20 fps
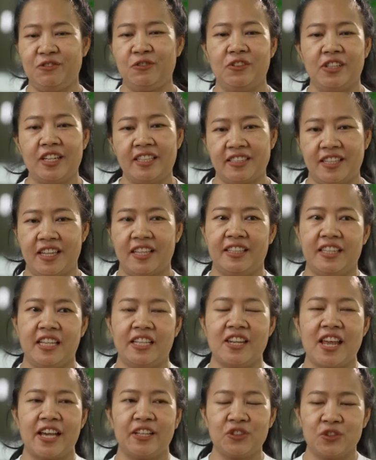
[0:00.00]

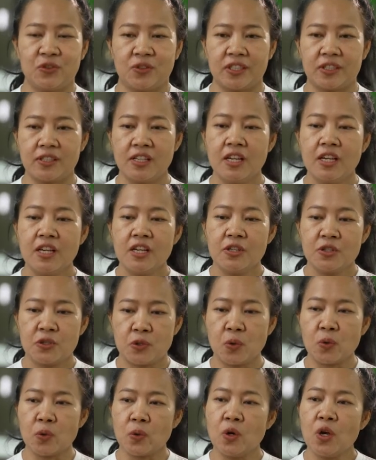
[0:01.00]
and dangerous.
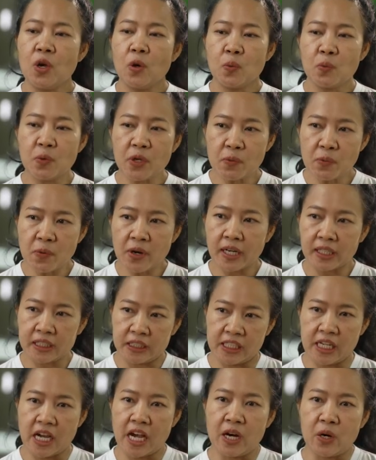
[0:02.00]
So we work
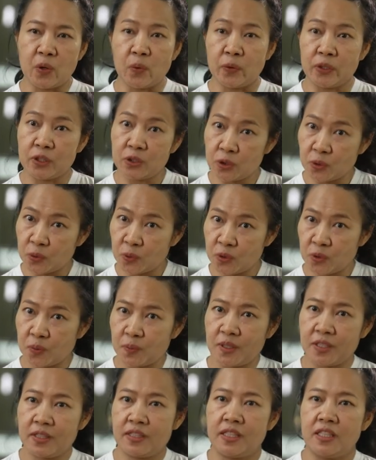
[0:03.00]
now with two
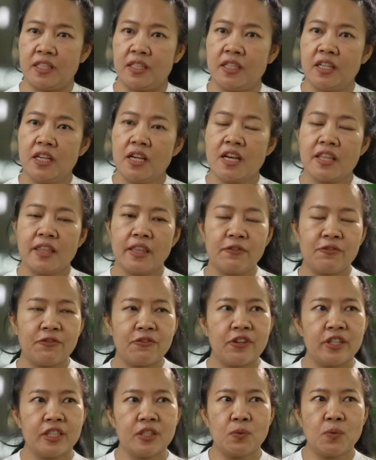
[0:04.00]
species. The
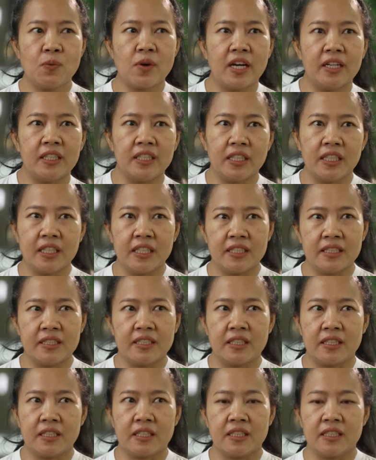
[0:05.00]
first one is
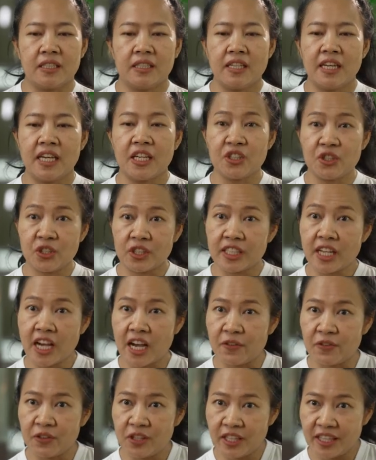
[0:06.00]
the Asian
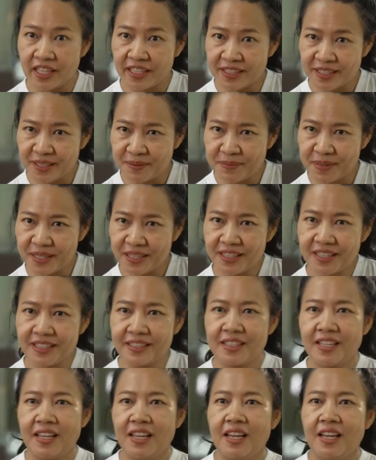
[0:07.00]
cavity nesting bees,